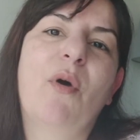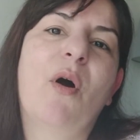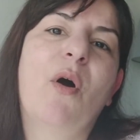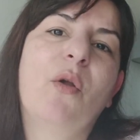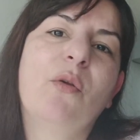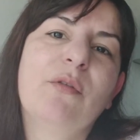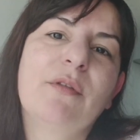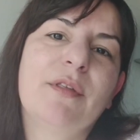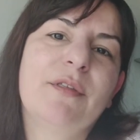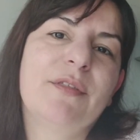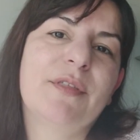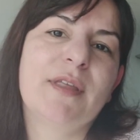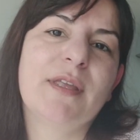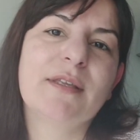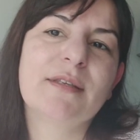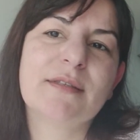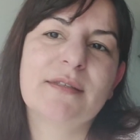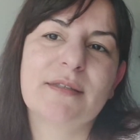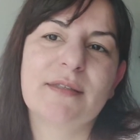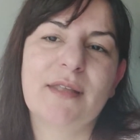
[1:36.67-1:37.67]
all the
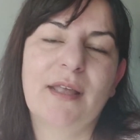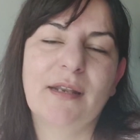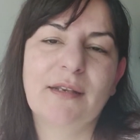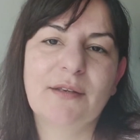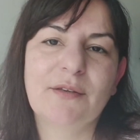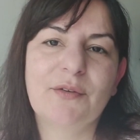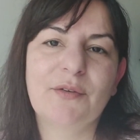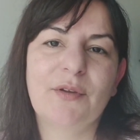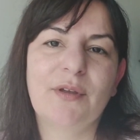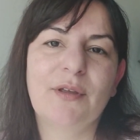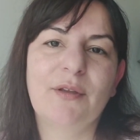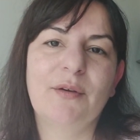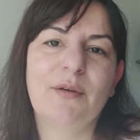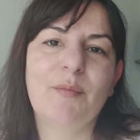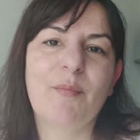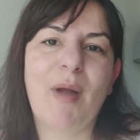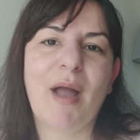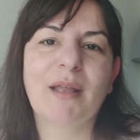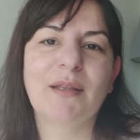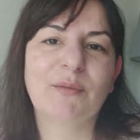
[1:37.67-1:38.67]
things that
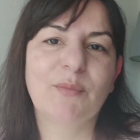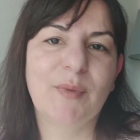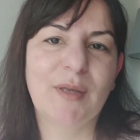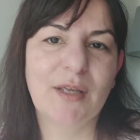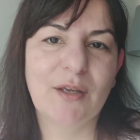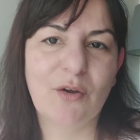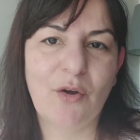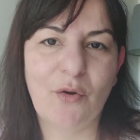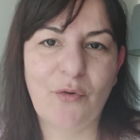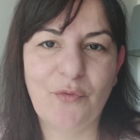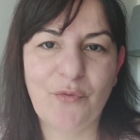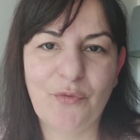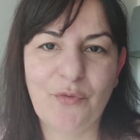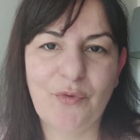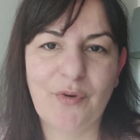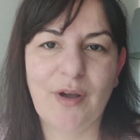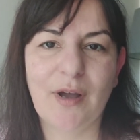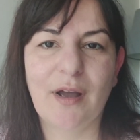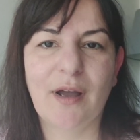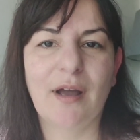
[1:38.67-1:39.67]
remind me of
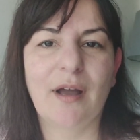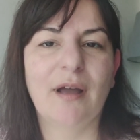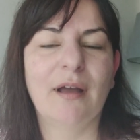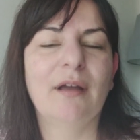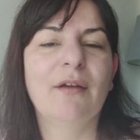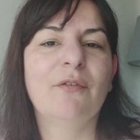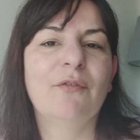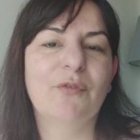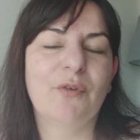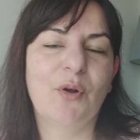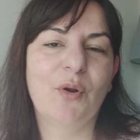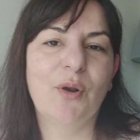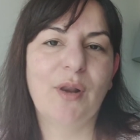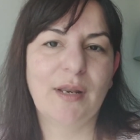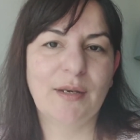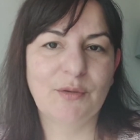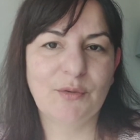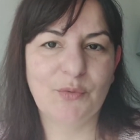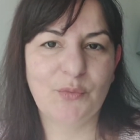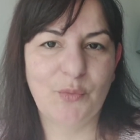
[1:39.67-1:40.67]
fall
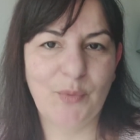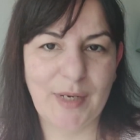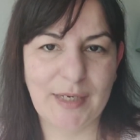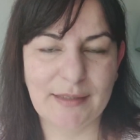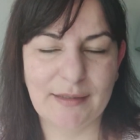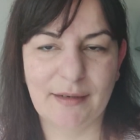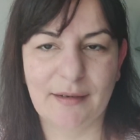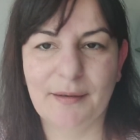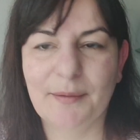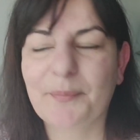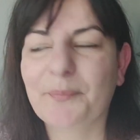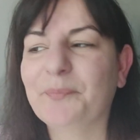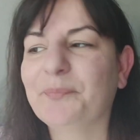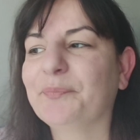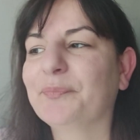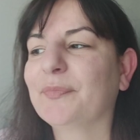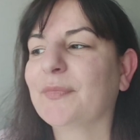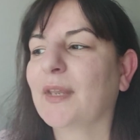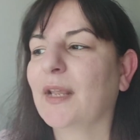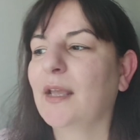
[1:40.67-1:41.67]
and winter.
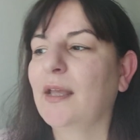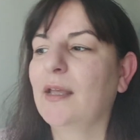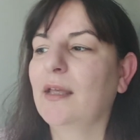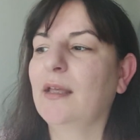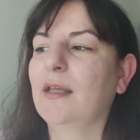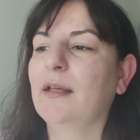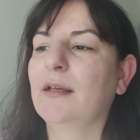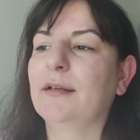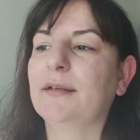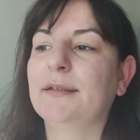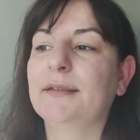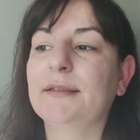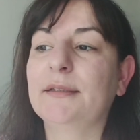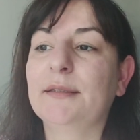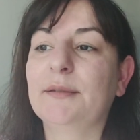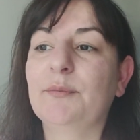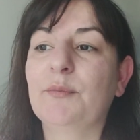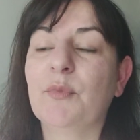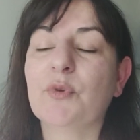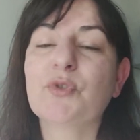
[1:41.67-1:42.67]

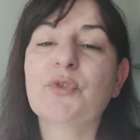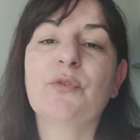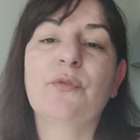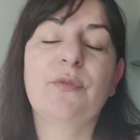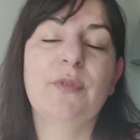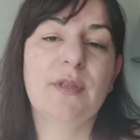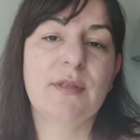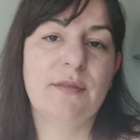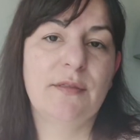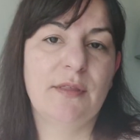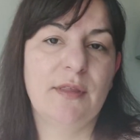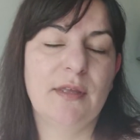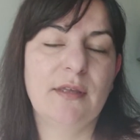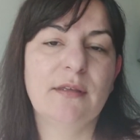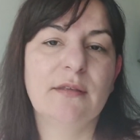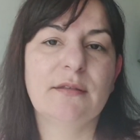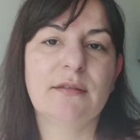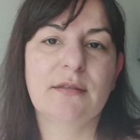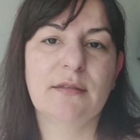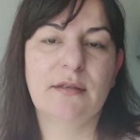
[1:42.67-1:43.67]
Most of the
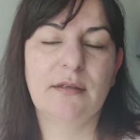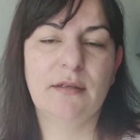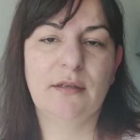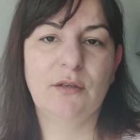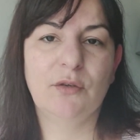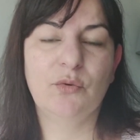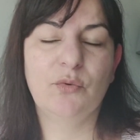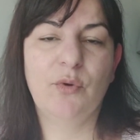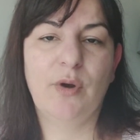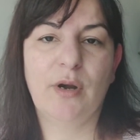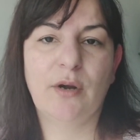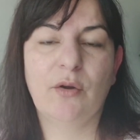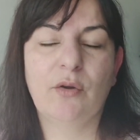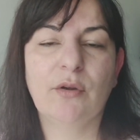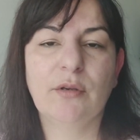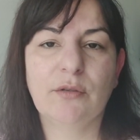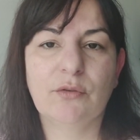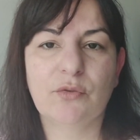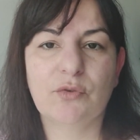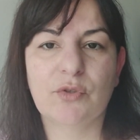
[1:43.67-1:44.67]
things you are
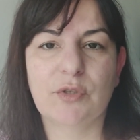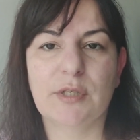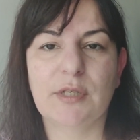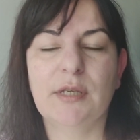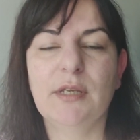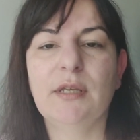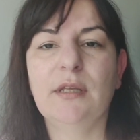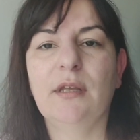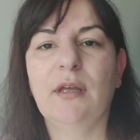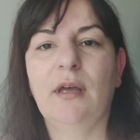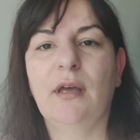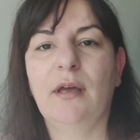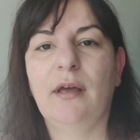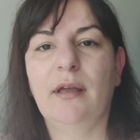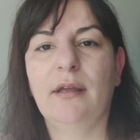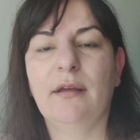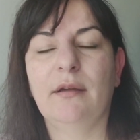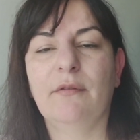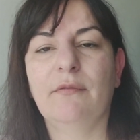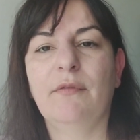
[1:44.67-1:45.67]
going to see,
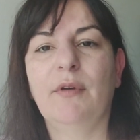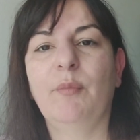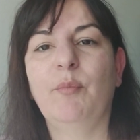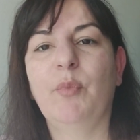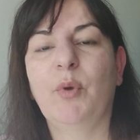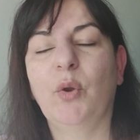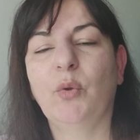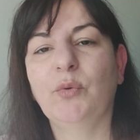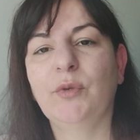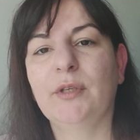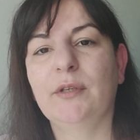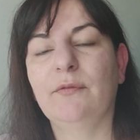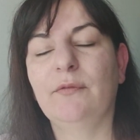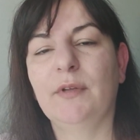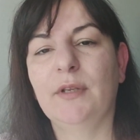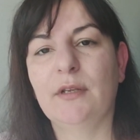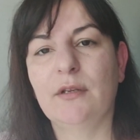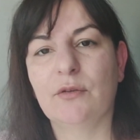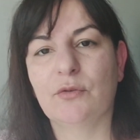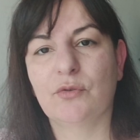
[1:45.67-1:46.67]
I have uploaded
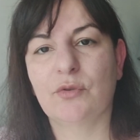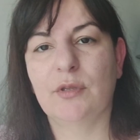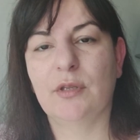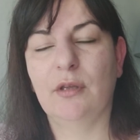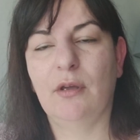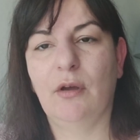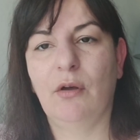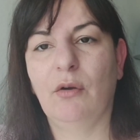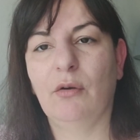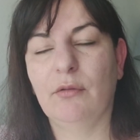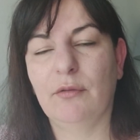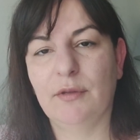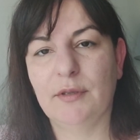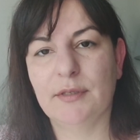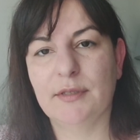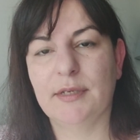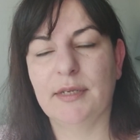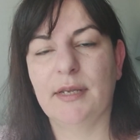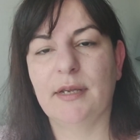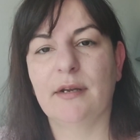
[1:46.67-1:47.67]
videos all
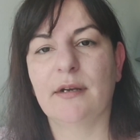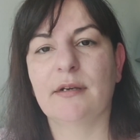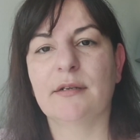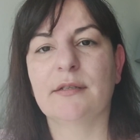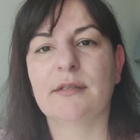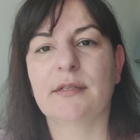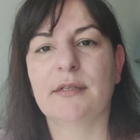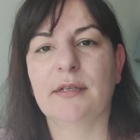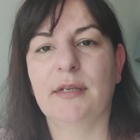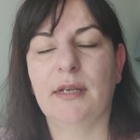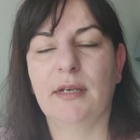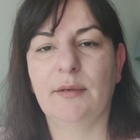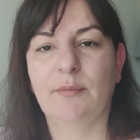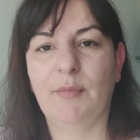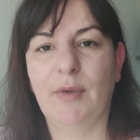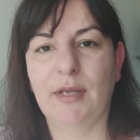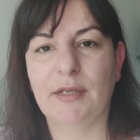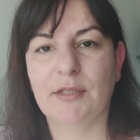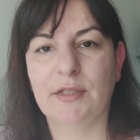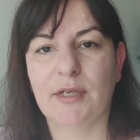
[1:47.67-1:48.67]
these years in
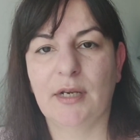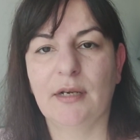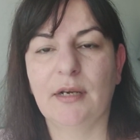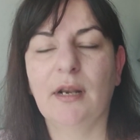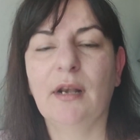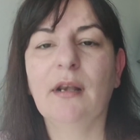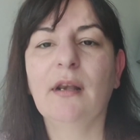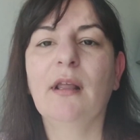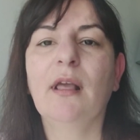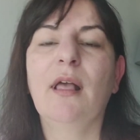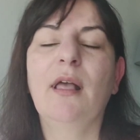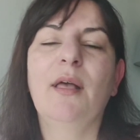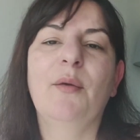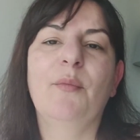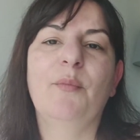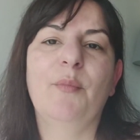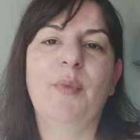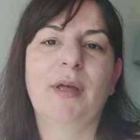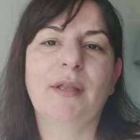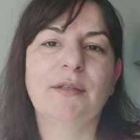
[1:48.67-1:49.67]
my channel,
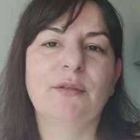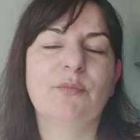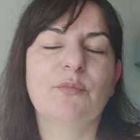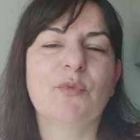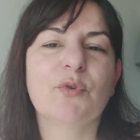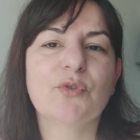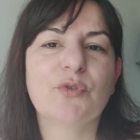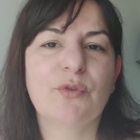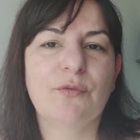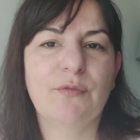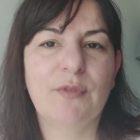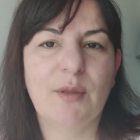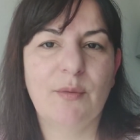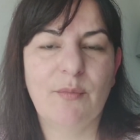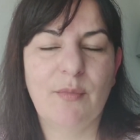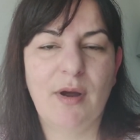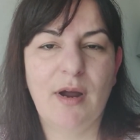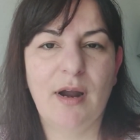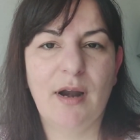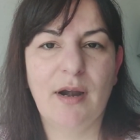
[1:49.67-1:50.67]
but most of
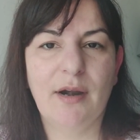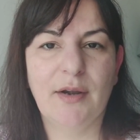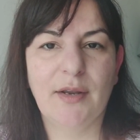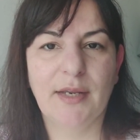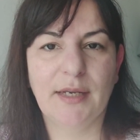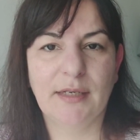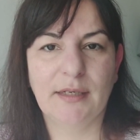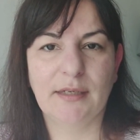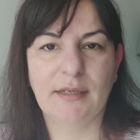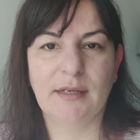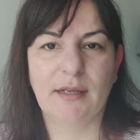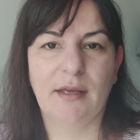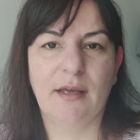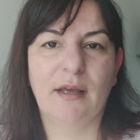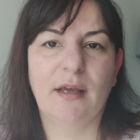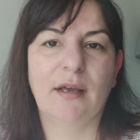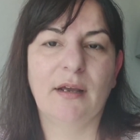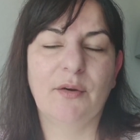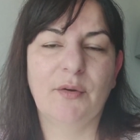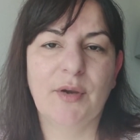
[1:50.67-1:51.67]
them are
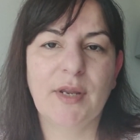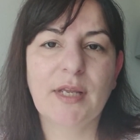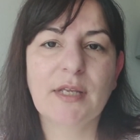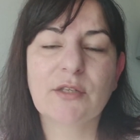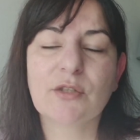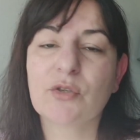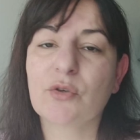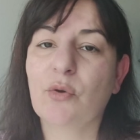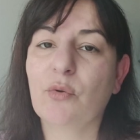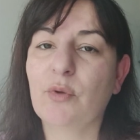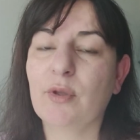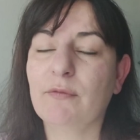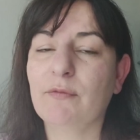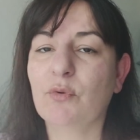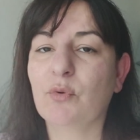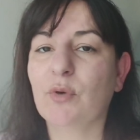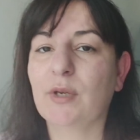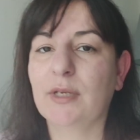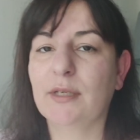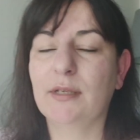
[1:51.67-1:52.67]
in Greek, so if
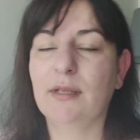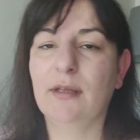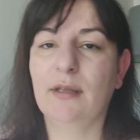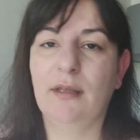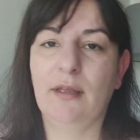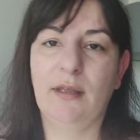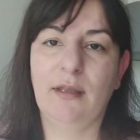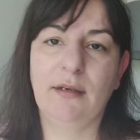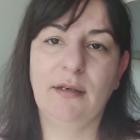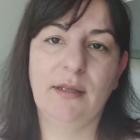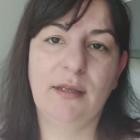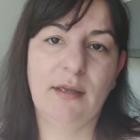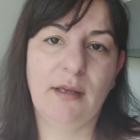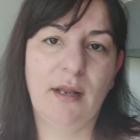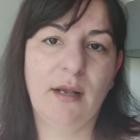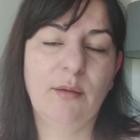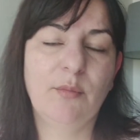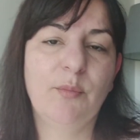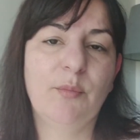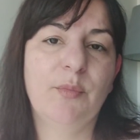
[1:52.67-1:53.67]
you need any
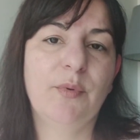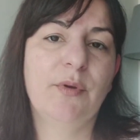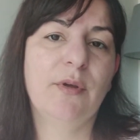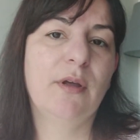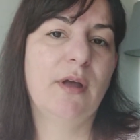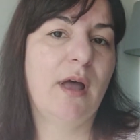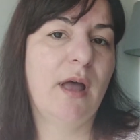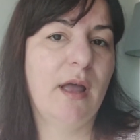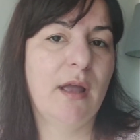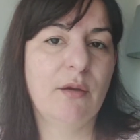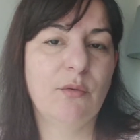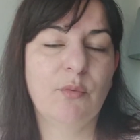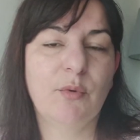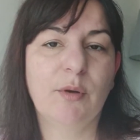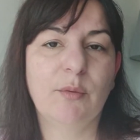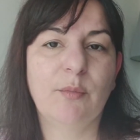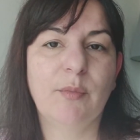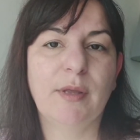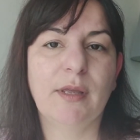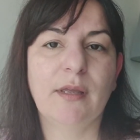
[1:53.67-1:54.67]
help, I
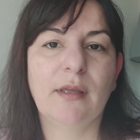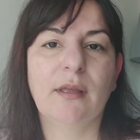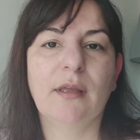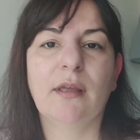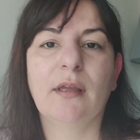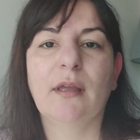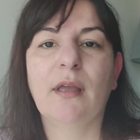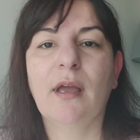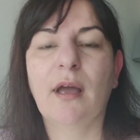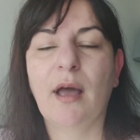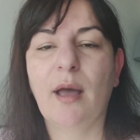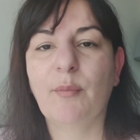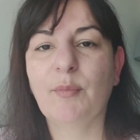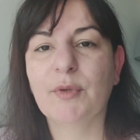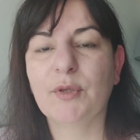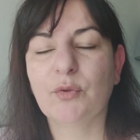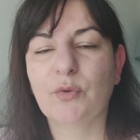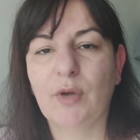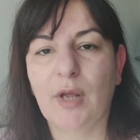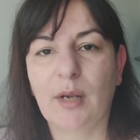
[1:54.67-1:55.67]
will be
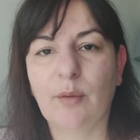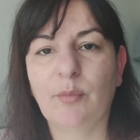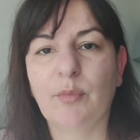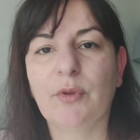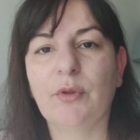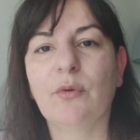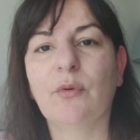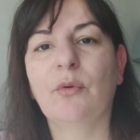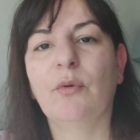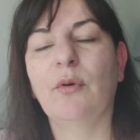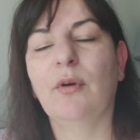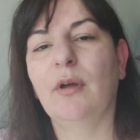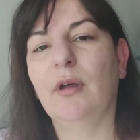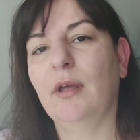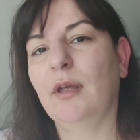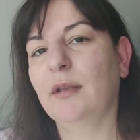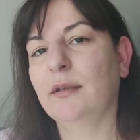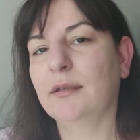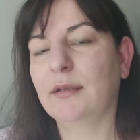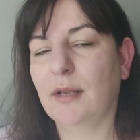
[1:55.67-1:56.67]
happy to help you
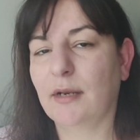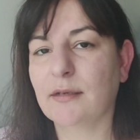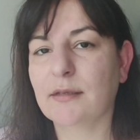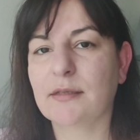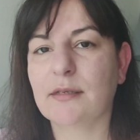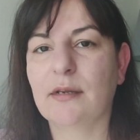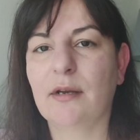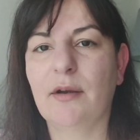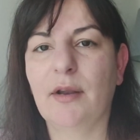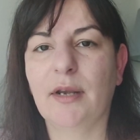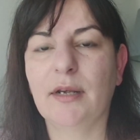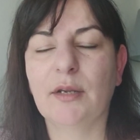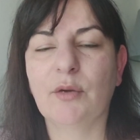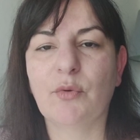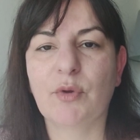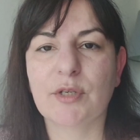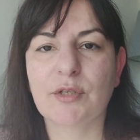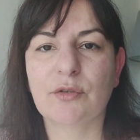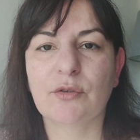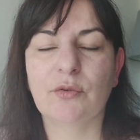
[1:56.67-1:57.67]
and answer any
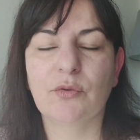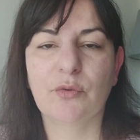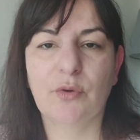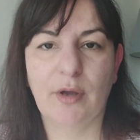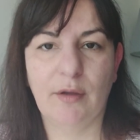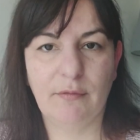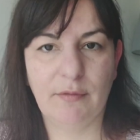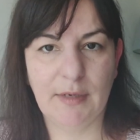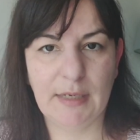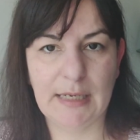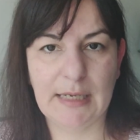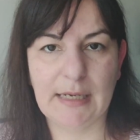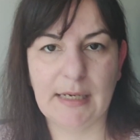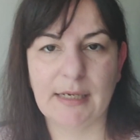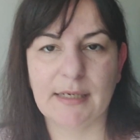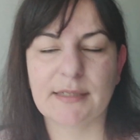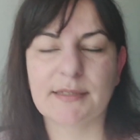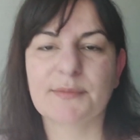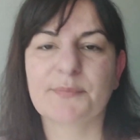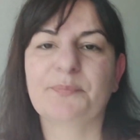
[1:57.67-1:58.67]
question you have in
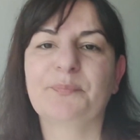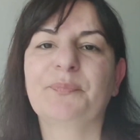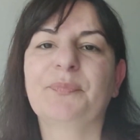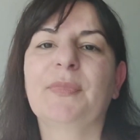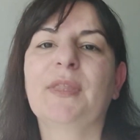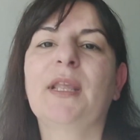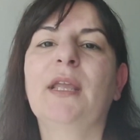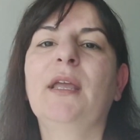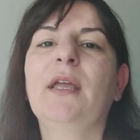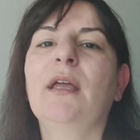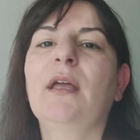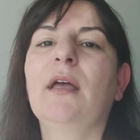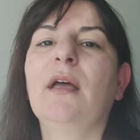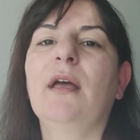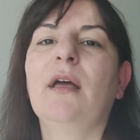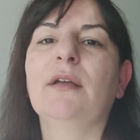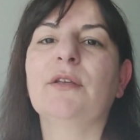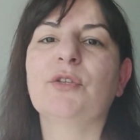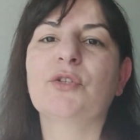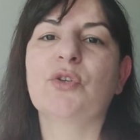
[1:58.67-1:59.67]
English.
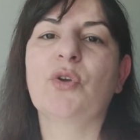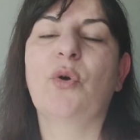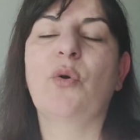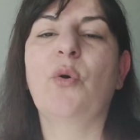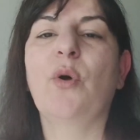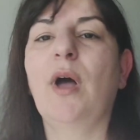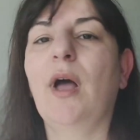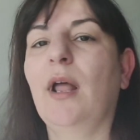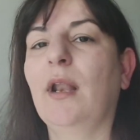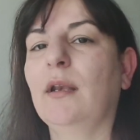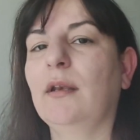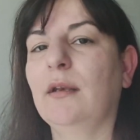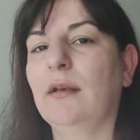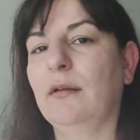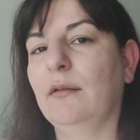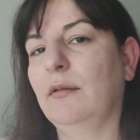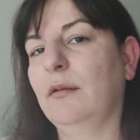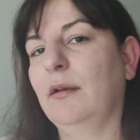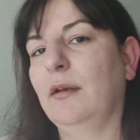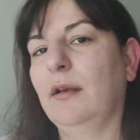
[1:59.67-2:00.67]
So I'll
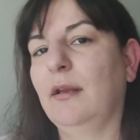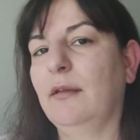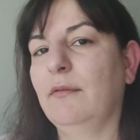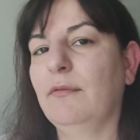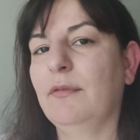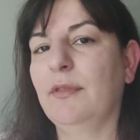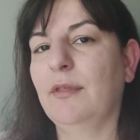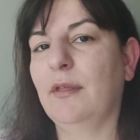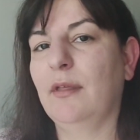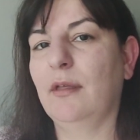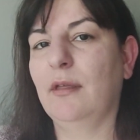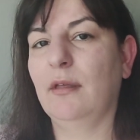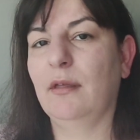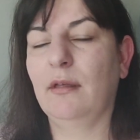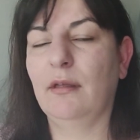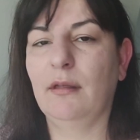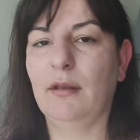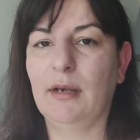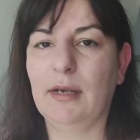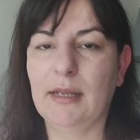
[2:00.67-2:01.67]
leave
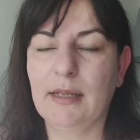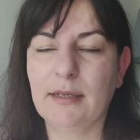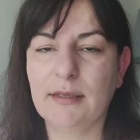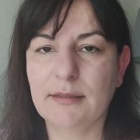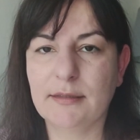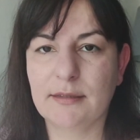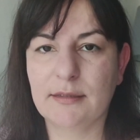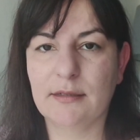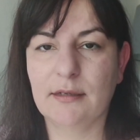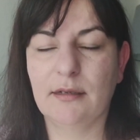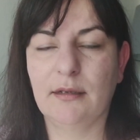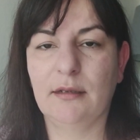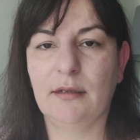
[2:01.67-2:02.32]
the links